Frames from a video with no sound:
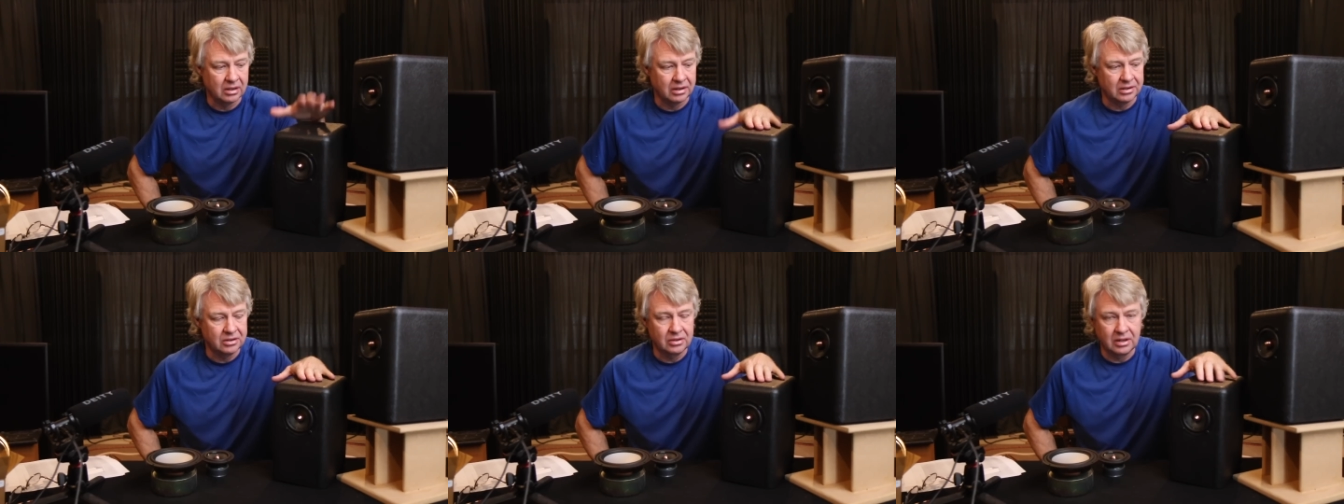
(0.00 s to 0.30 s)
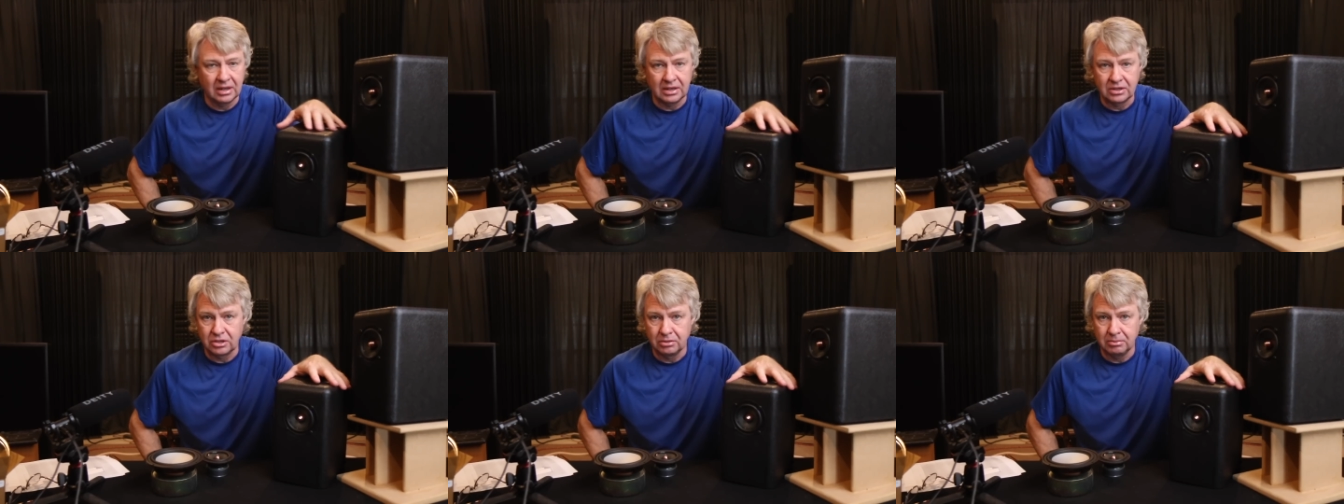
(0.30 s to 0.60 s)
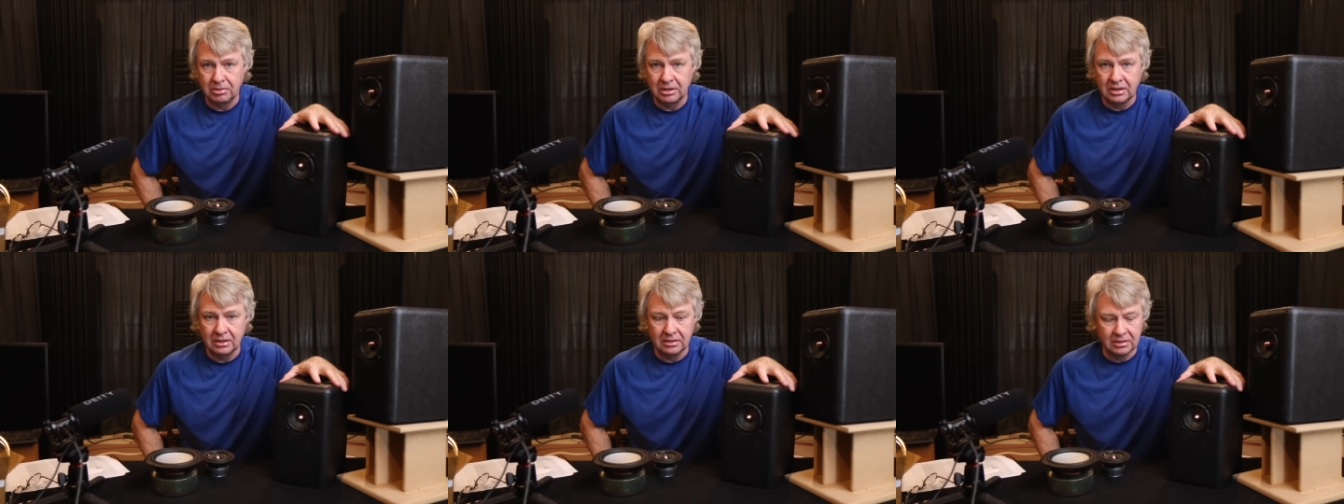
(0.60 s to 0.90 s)
lot of you guys
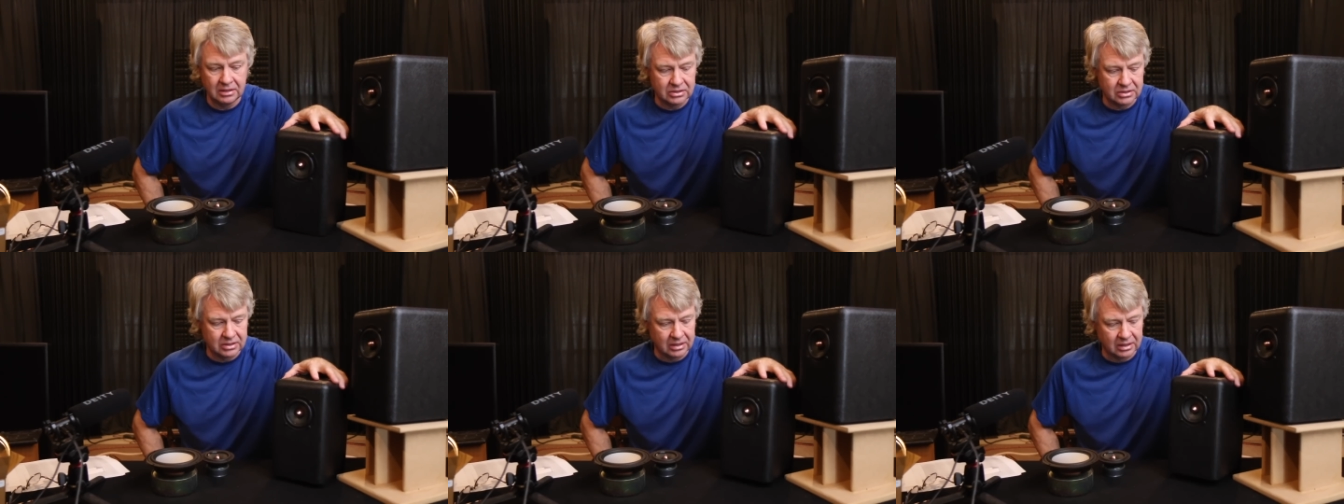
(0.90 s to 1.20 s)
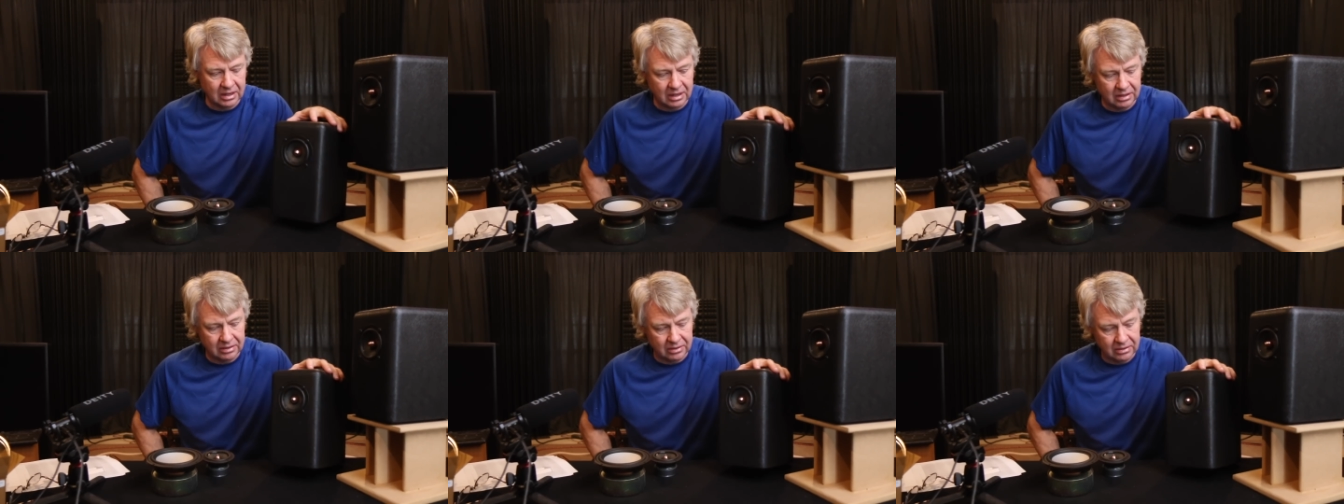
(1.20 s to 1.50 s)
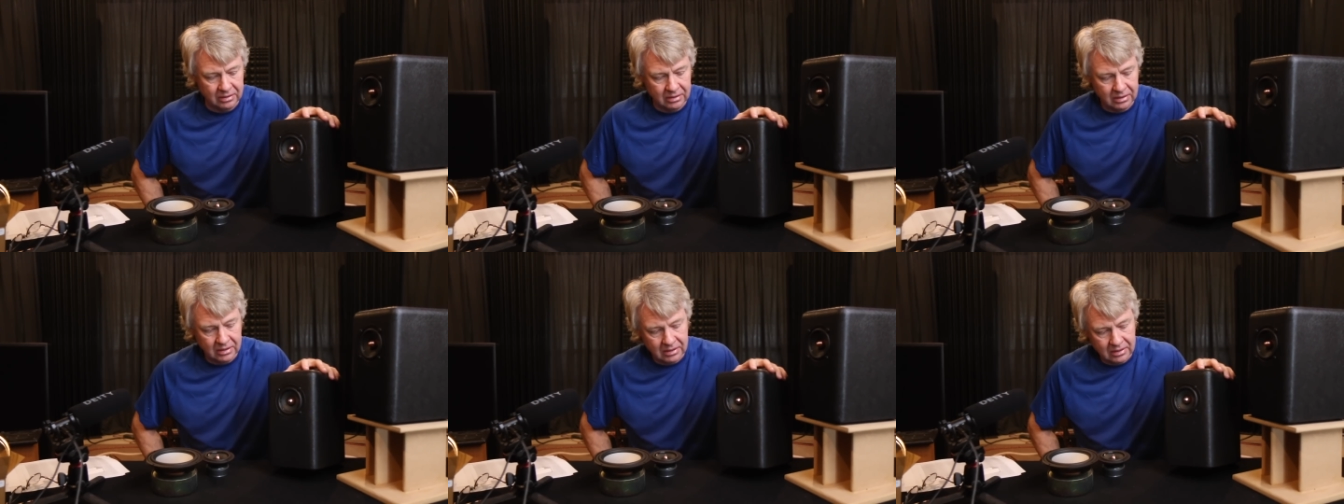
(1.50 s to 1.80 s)
should be getting these
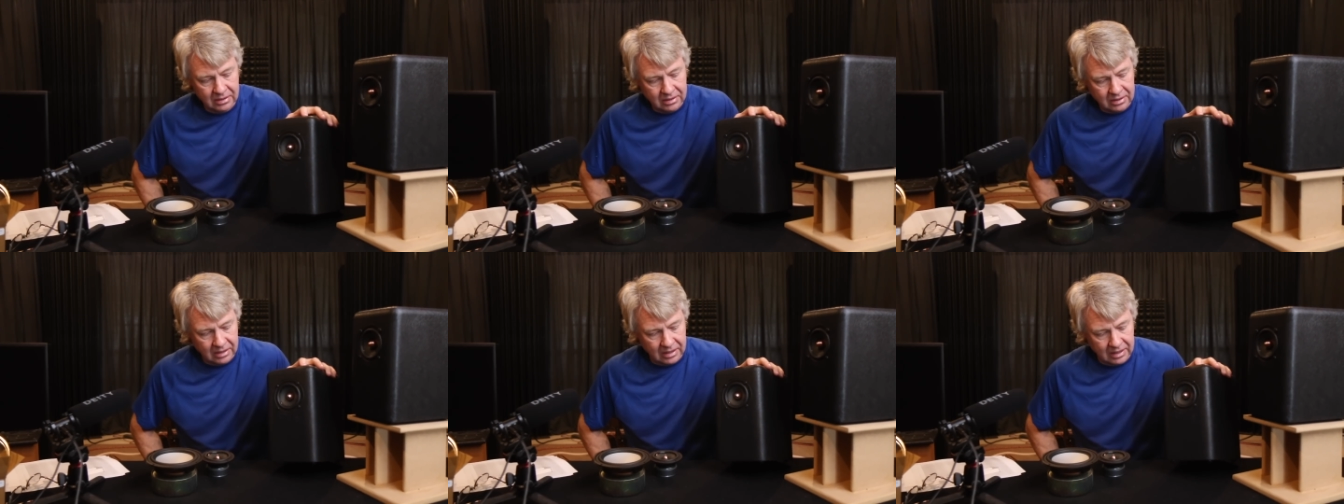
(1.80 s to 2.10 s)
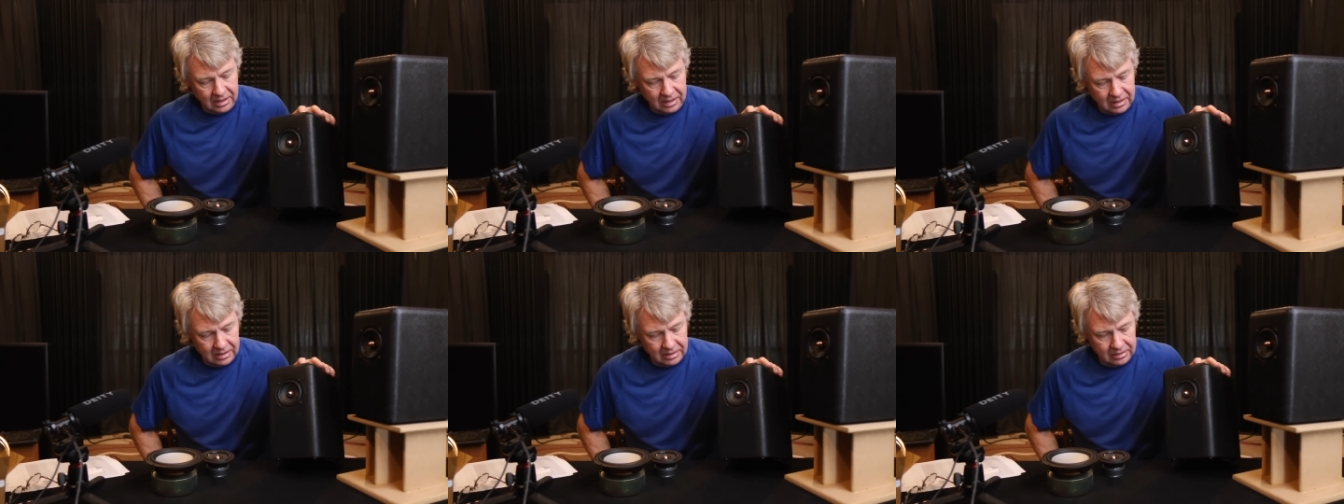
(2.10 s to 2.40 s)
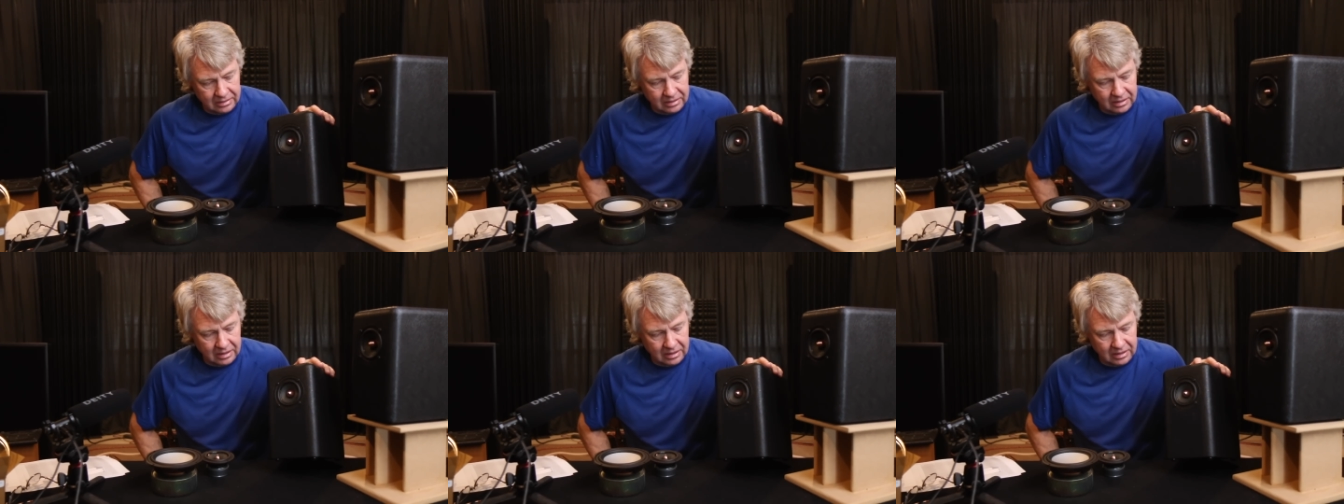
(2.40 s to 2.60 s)
together and